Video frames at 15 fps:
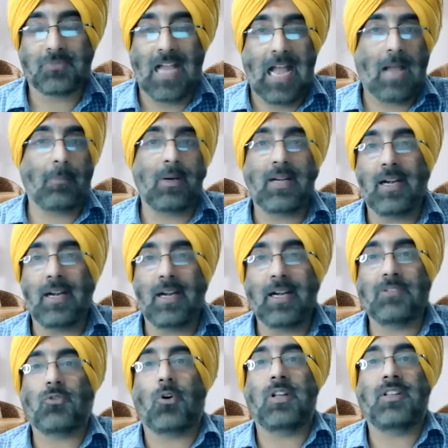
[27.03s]
I'm a dentist
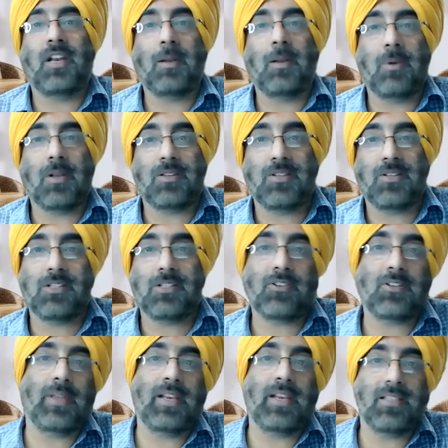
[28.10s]
with 23 plus years of
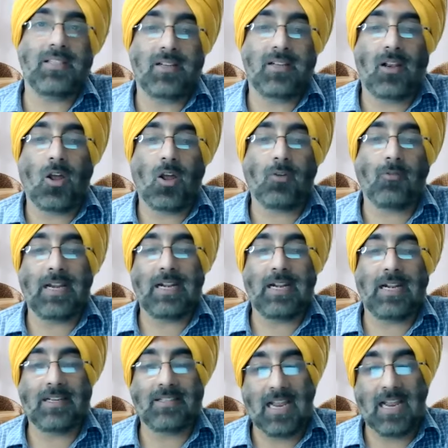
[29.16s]
experience, and along with
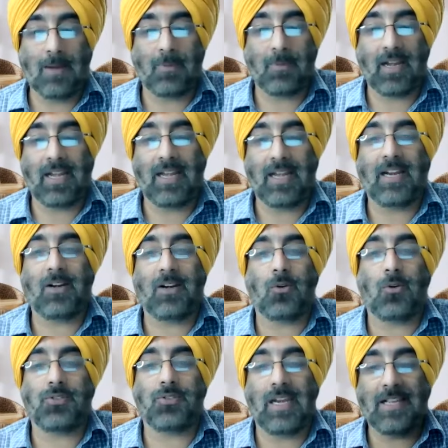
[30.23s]
dentistry, I'm training and
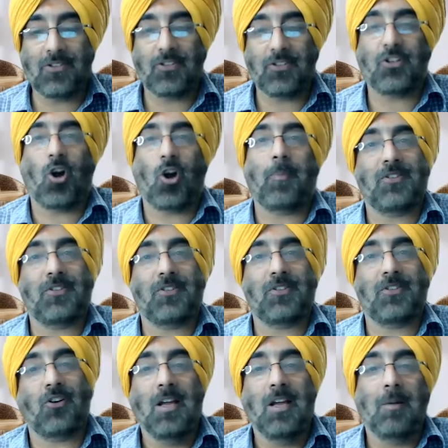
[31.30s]
coaching colleagues on the topics of
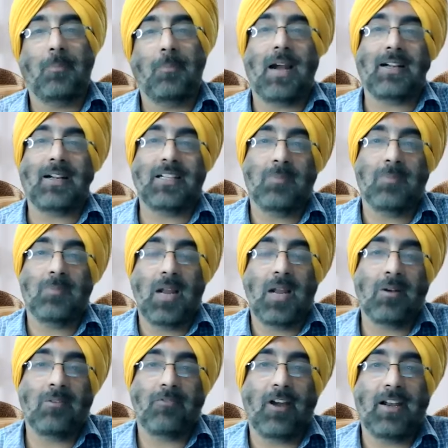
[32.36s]
practice
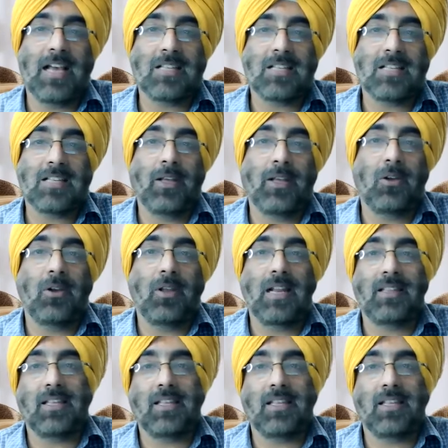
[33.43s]
management, finance, medical legal
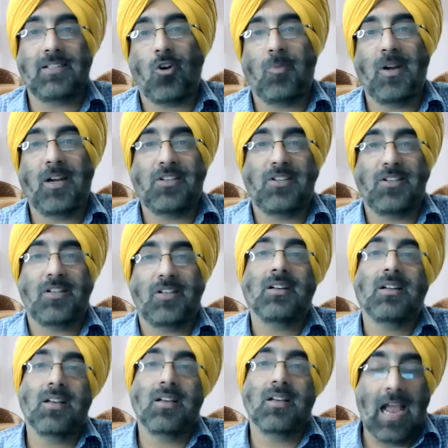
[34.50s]
ethics, documentation,
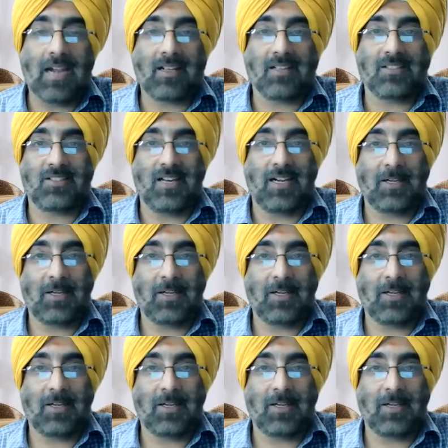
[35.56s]
and consent.